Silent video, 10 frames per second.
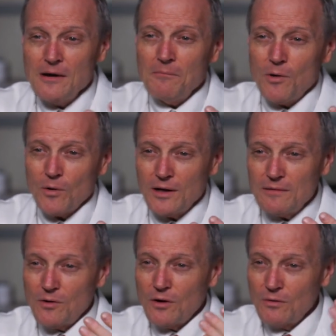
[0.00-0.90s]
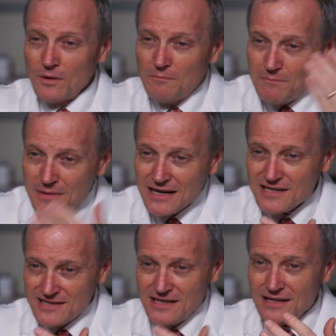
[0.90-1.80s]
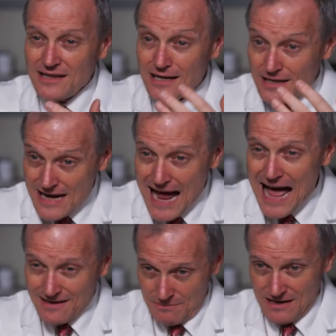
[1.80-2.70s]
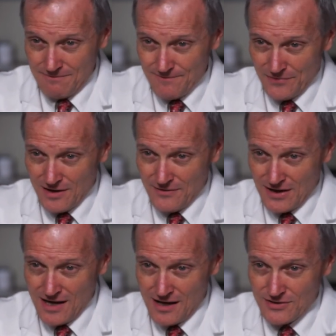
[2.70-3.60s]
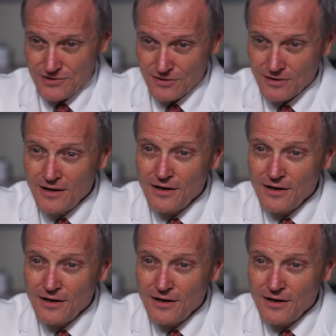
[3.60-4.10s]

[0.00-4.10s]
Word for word: more and more we're mixing the anatomy of the cancer